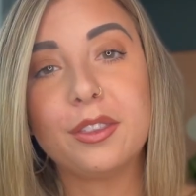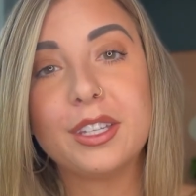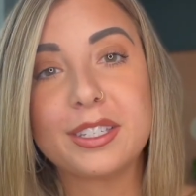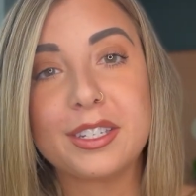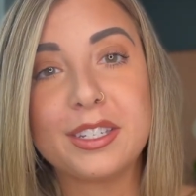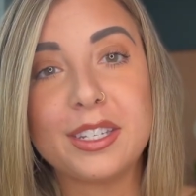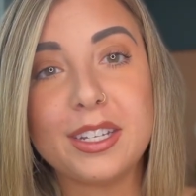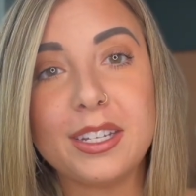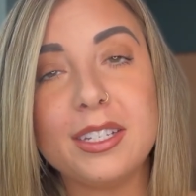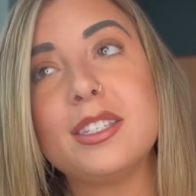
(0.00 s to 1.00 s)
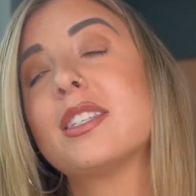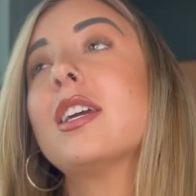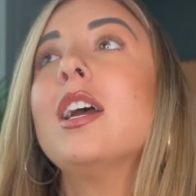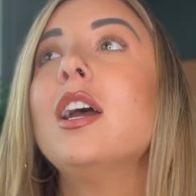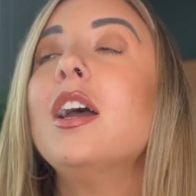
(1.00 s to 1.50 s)
this disease,
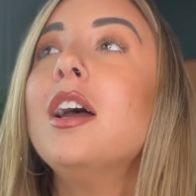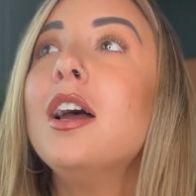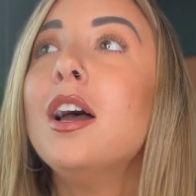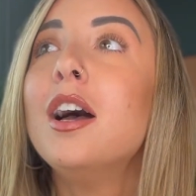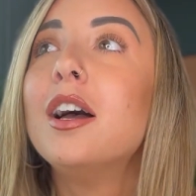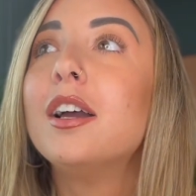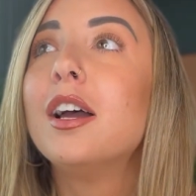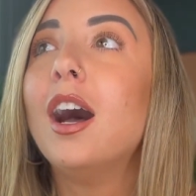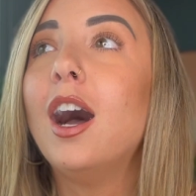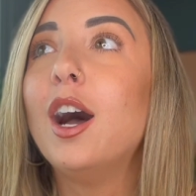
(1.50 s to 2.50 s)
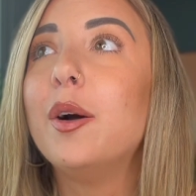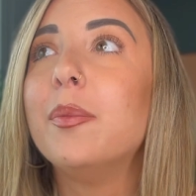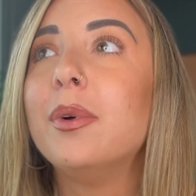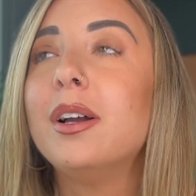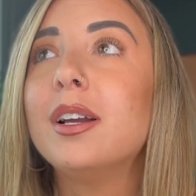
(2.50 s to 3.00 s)

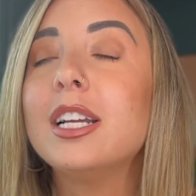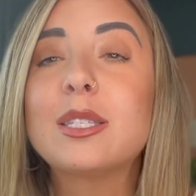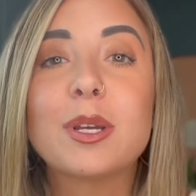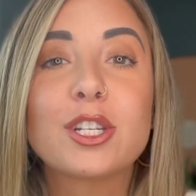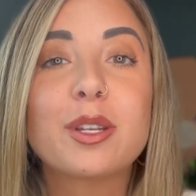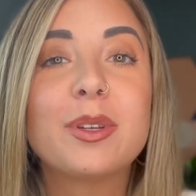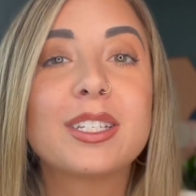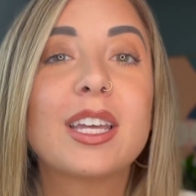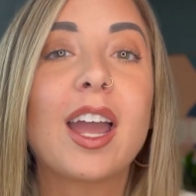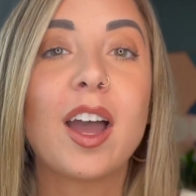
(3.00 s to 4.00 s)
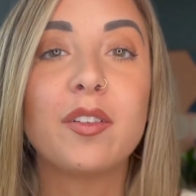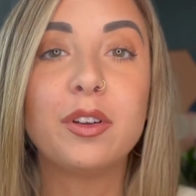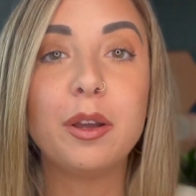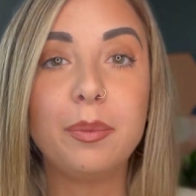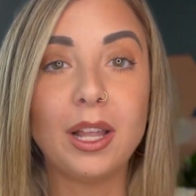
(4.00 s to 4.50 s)
especially because I
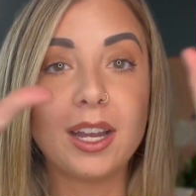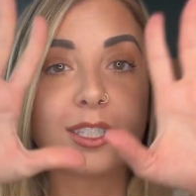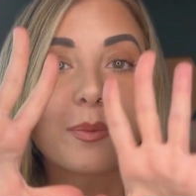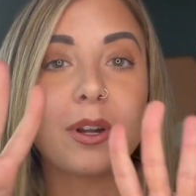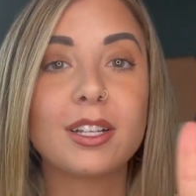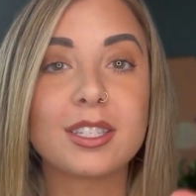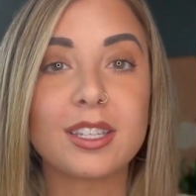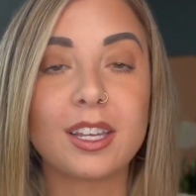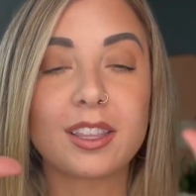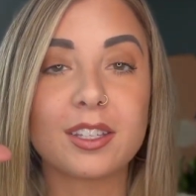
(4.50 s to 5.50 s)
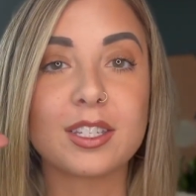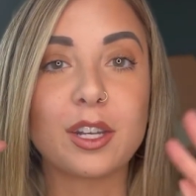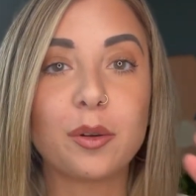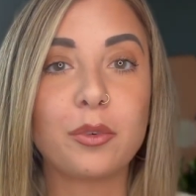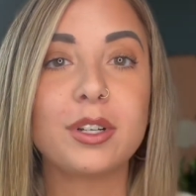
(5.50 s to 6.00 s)
have blind spots in like the
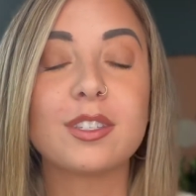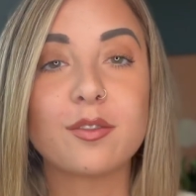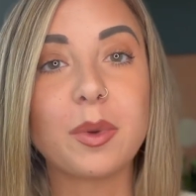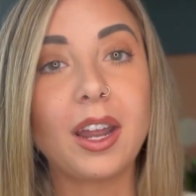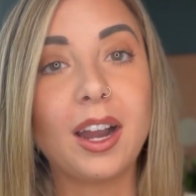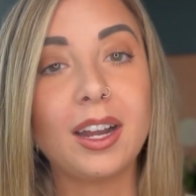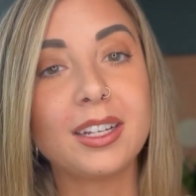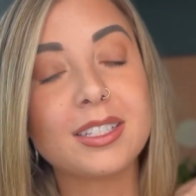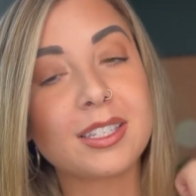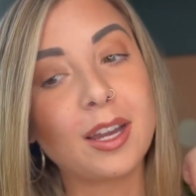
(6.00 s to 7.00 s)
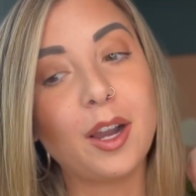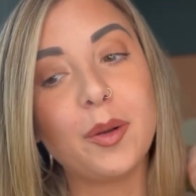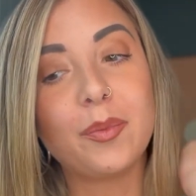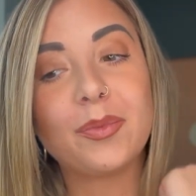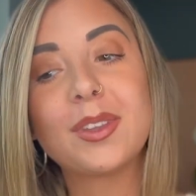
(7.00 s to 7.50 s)
center points of my eyes,
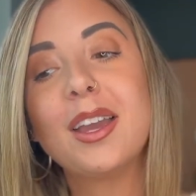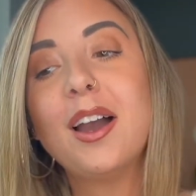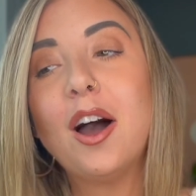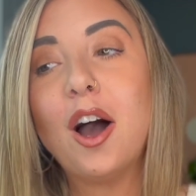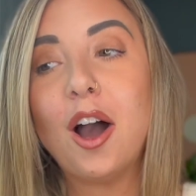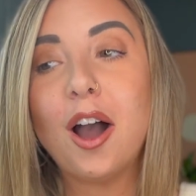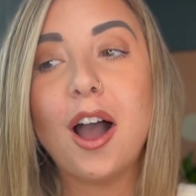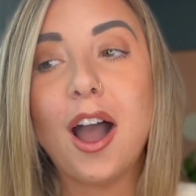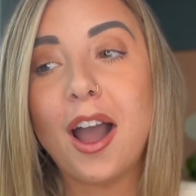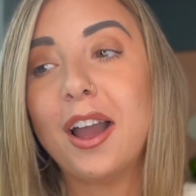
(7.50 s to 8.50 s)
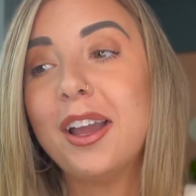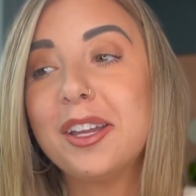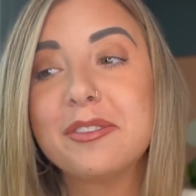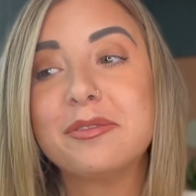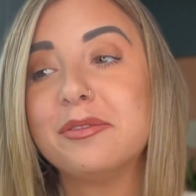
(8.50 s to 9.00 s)

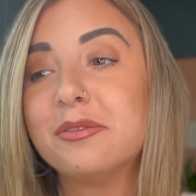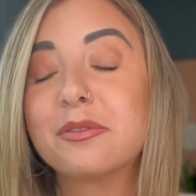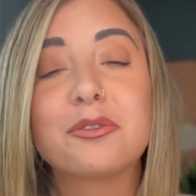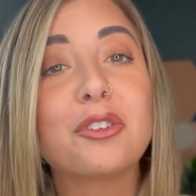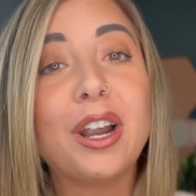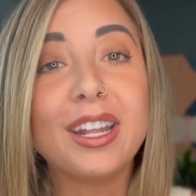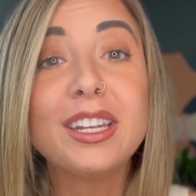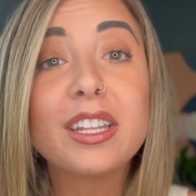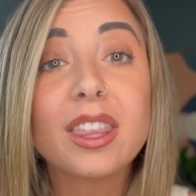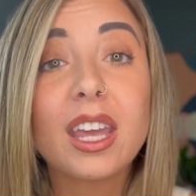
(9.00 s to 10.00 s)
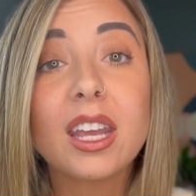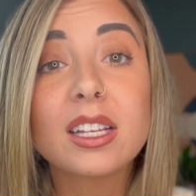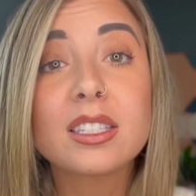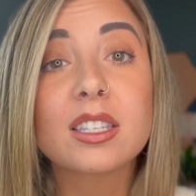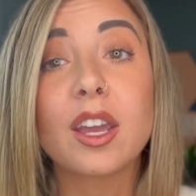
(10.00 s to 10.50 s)
I run into
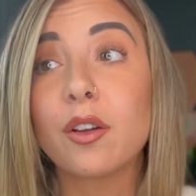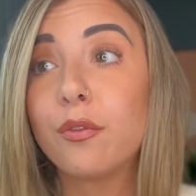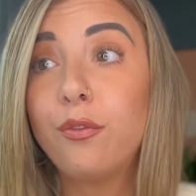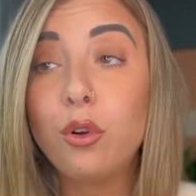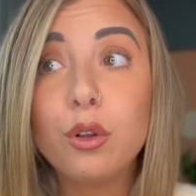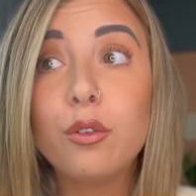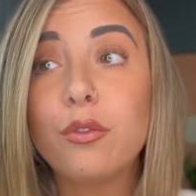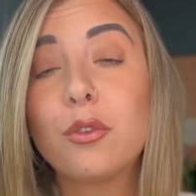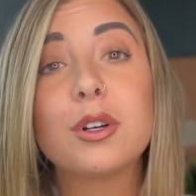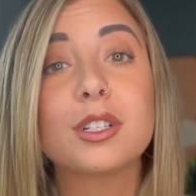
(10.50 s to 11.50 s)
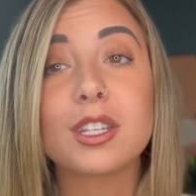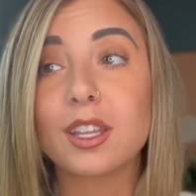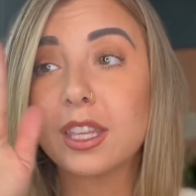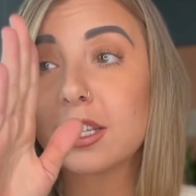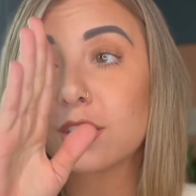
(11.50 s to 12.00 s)
things like full force,
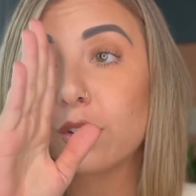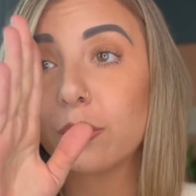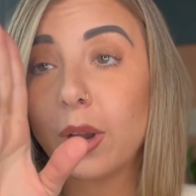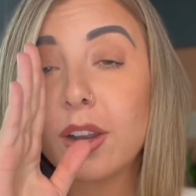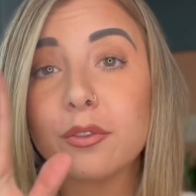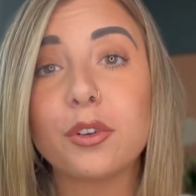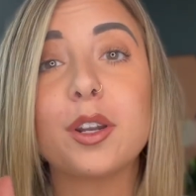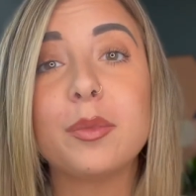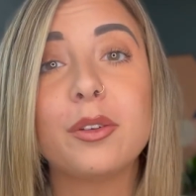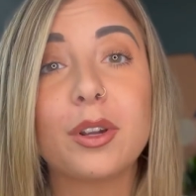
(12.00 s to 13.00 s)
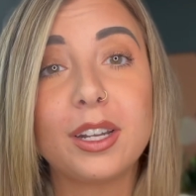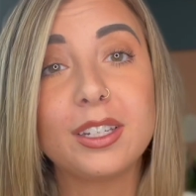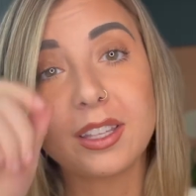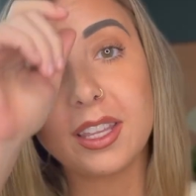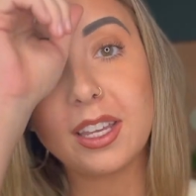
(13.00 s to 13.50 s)
like things that are right in front of me, run
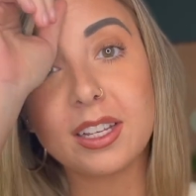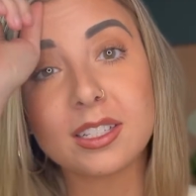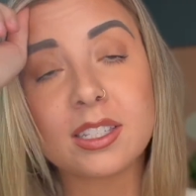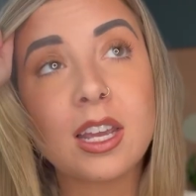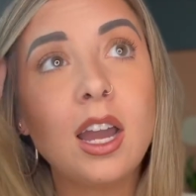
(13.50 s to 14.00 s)
into things.